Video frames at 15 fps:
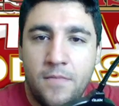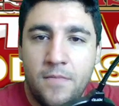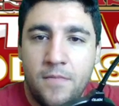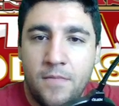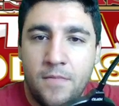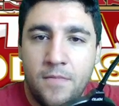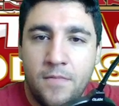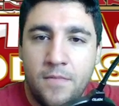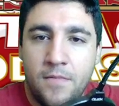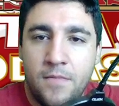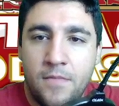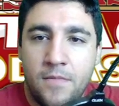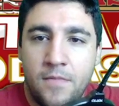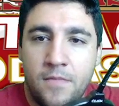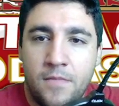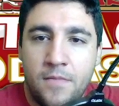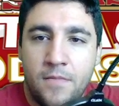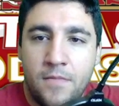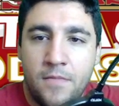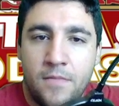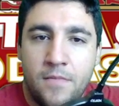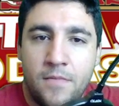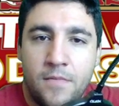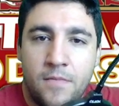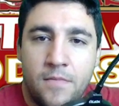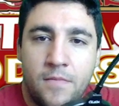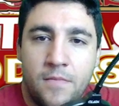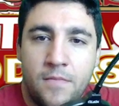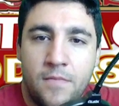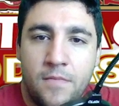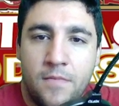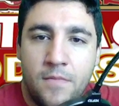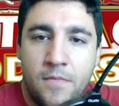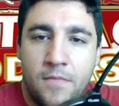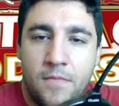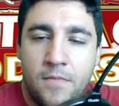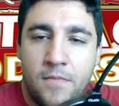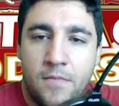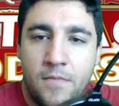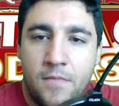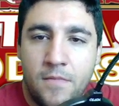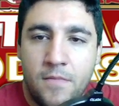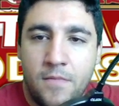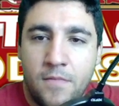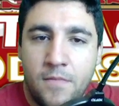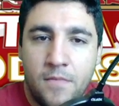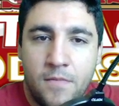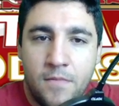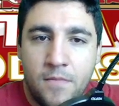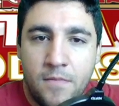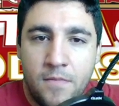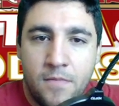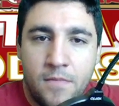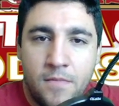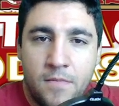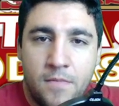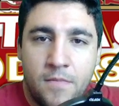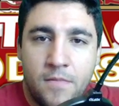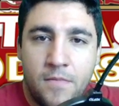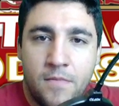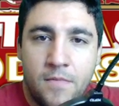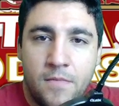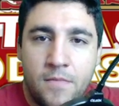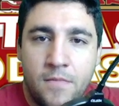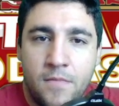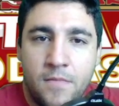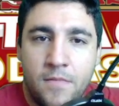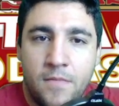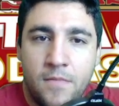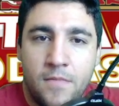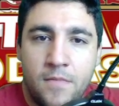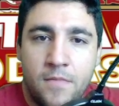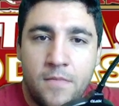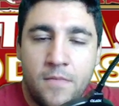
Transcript: (silent)